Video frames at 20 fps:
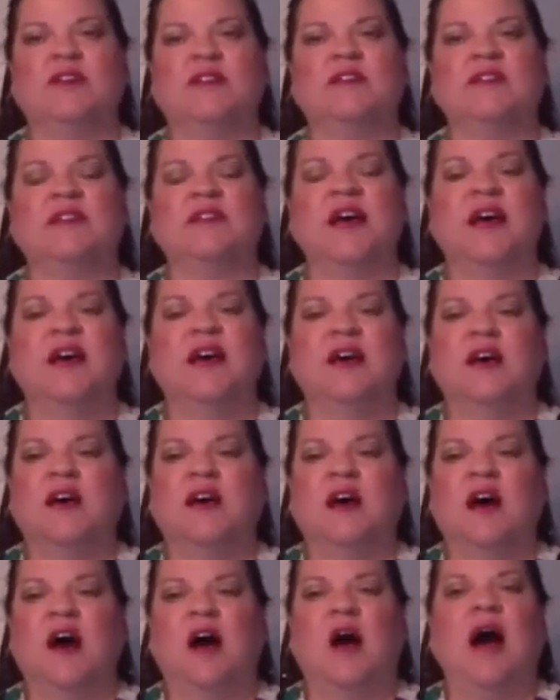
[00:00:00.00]
is
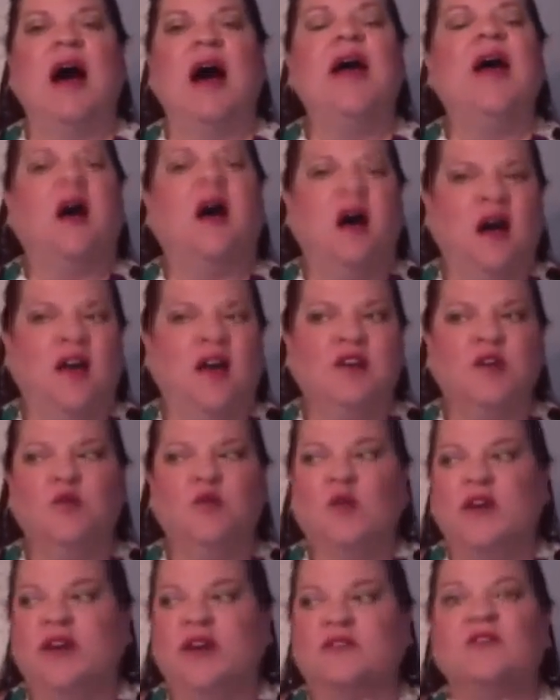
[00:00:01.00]
I honor
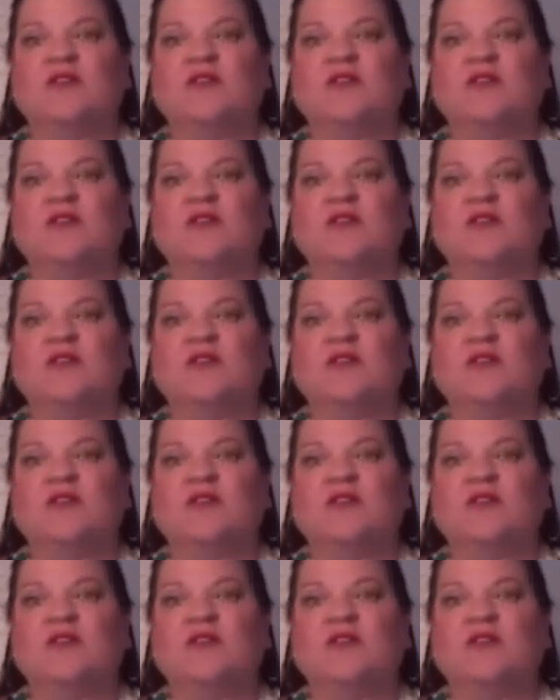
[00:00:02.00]
whatever